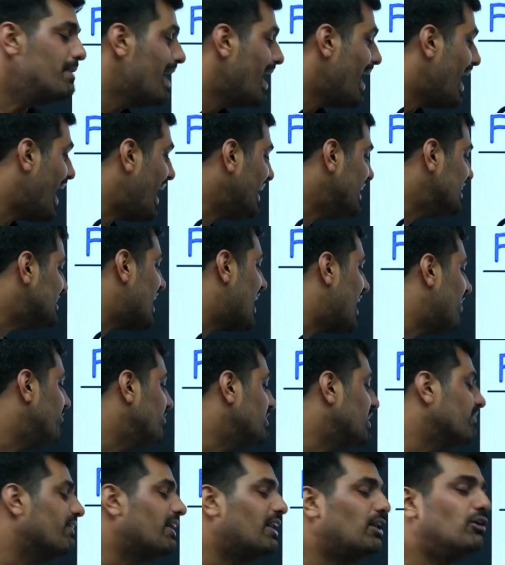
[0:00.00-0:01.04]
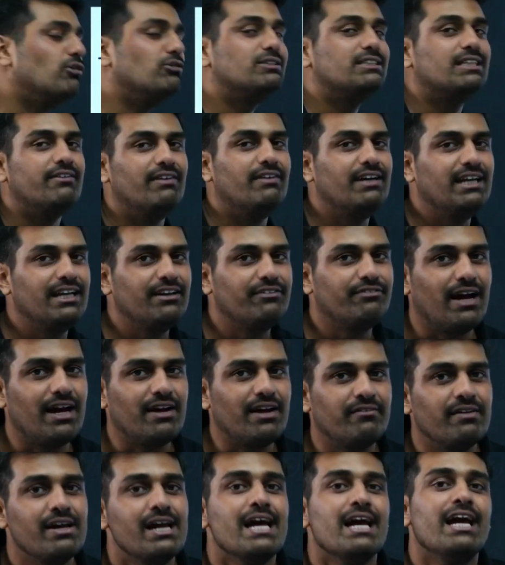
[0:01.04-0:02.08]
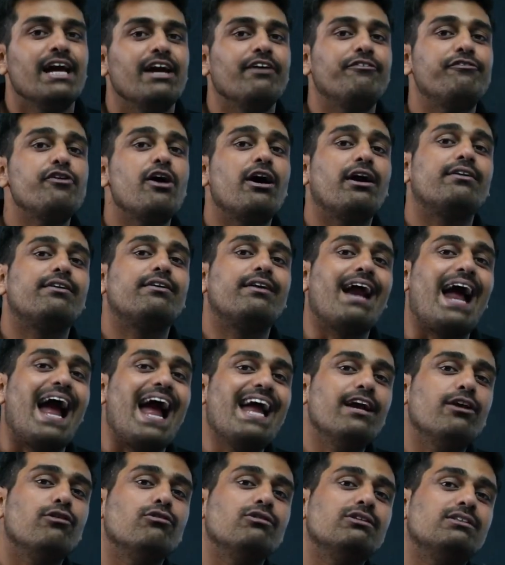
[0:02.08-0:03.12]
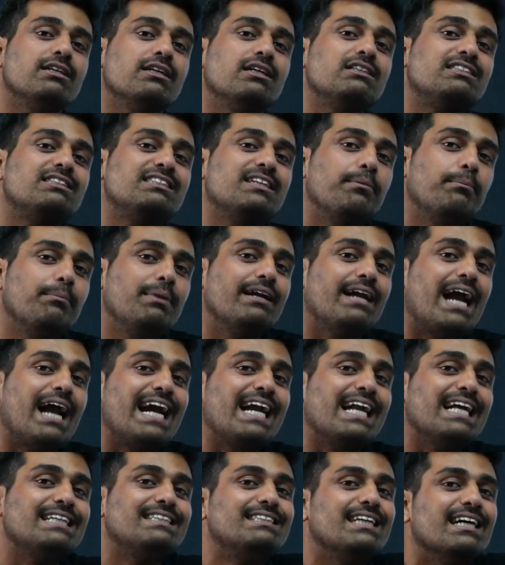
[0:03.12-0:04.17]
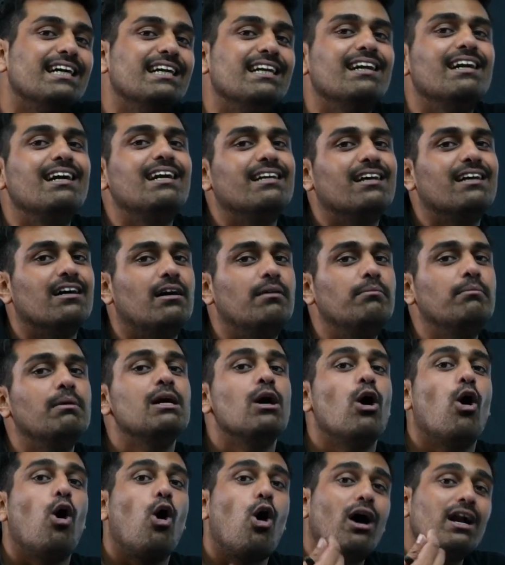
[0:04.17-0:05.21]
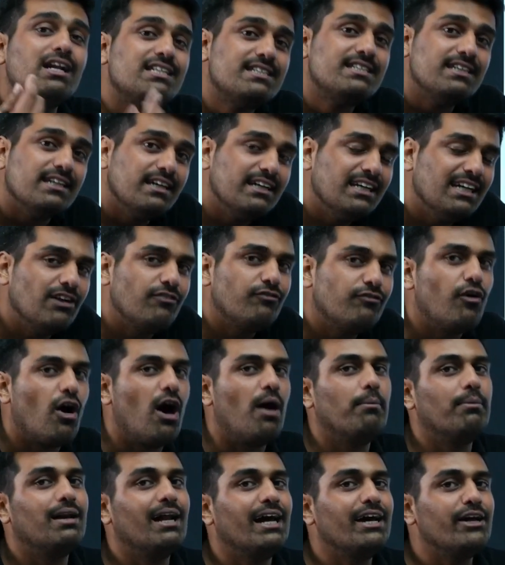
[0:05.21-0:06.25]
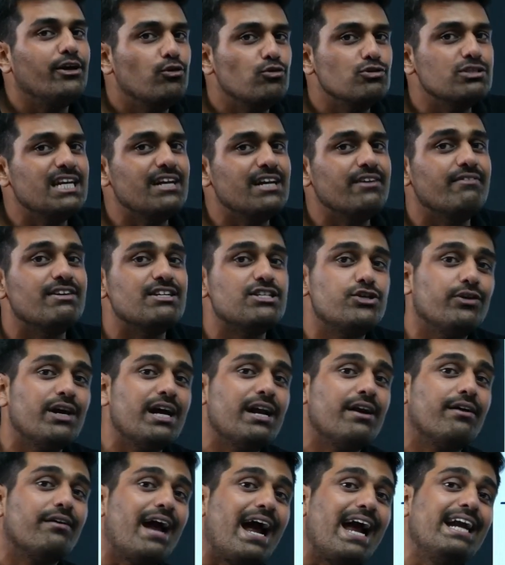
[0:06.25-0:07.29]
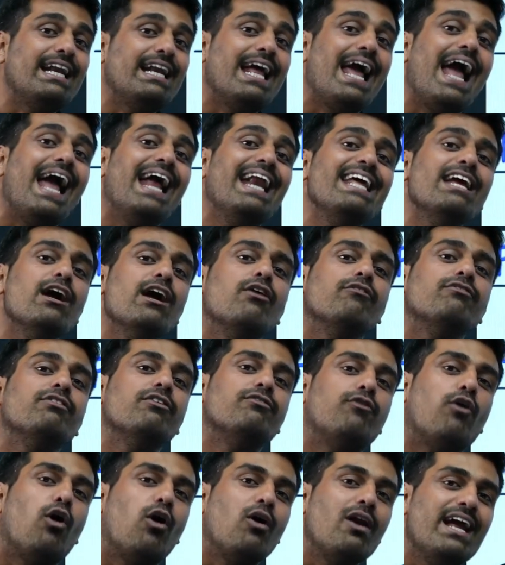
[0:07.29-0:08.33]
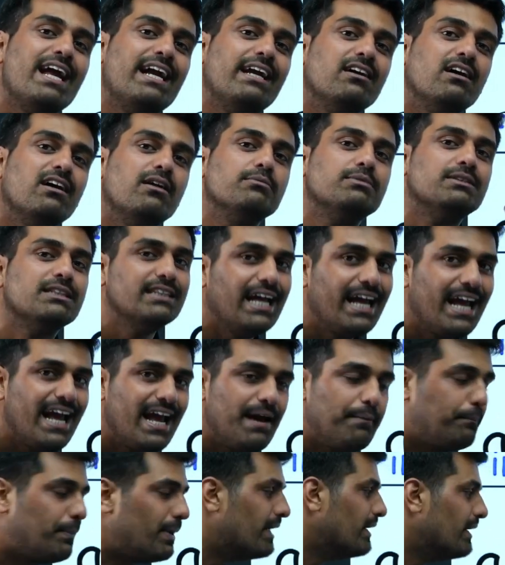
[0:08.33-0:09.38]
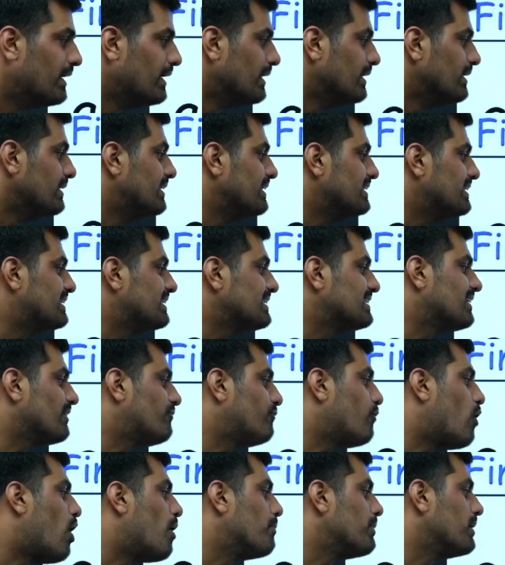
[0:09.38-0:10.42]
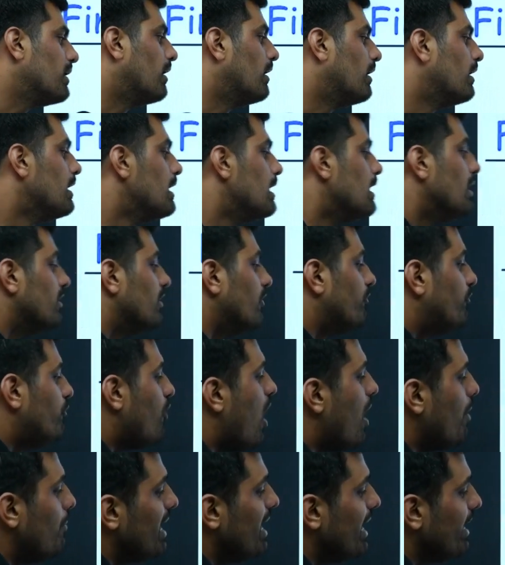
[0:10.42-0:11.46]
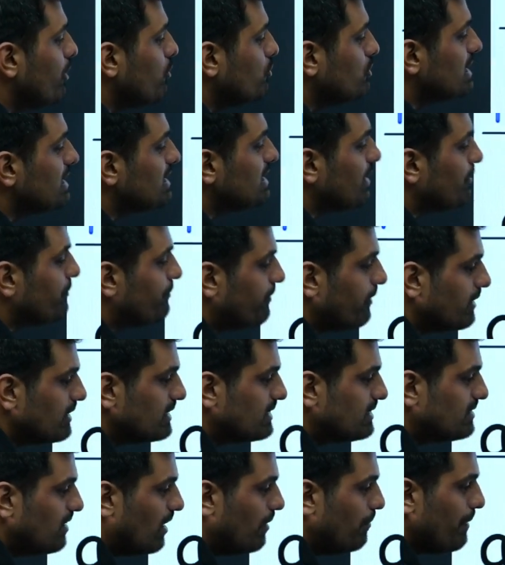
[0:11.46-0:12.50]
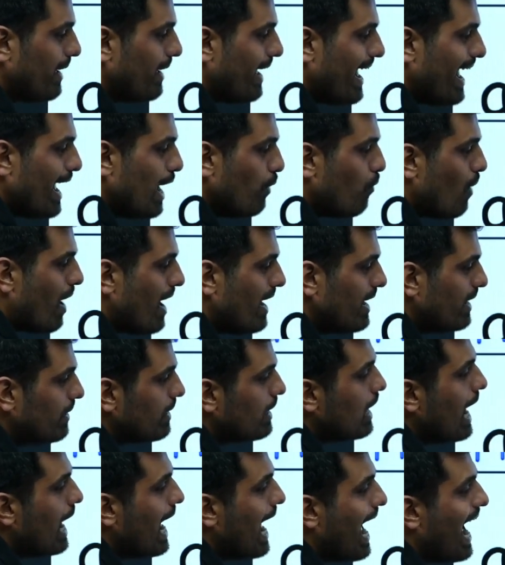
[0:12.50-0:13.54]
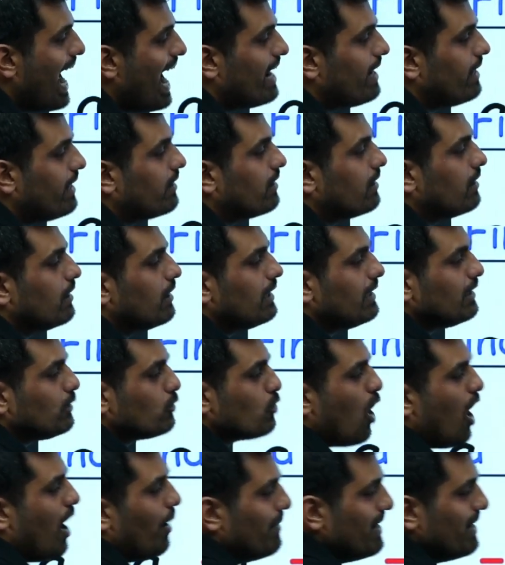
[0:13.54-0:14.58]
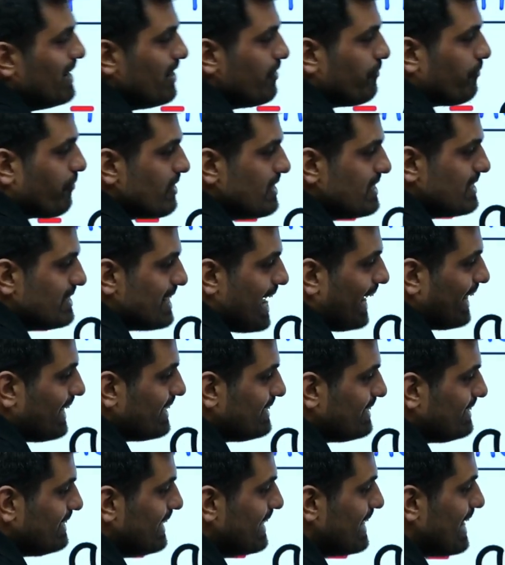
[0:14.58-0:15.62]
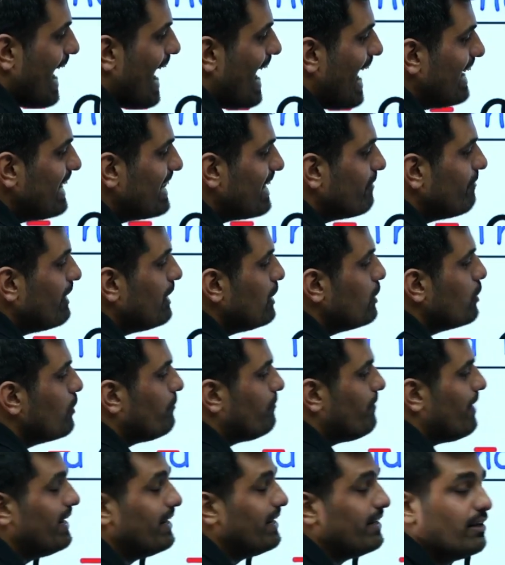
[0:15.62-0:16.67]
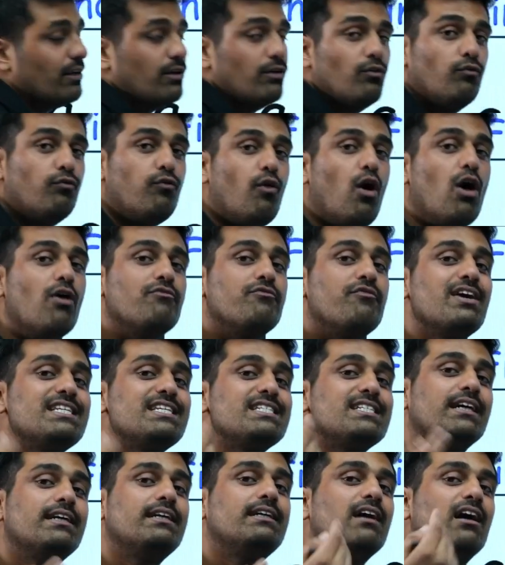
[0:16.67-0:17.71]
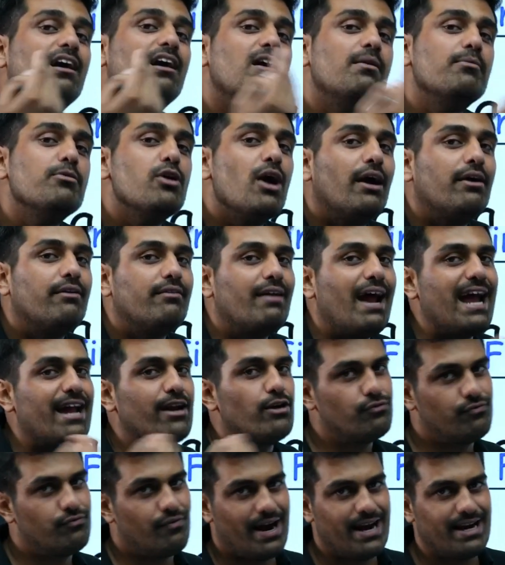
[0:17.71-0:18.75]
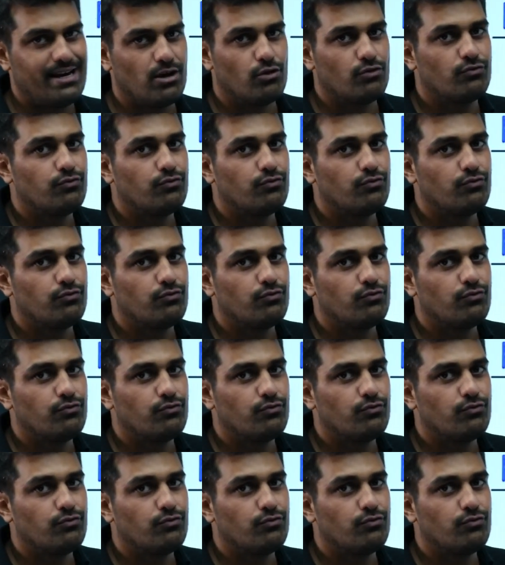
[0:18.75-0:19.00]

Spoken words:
n is having the value 75. If you are trying to just simply write a general term or general formula using which you can write any of the following terms in the AP, this is the formula. The formula uses the first term A1 and common difference, that is D, and the value of n. For which term you are trying to find out.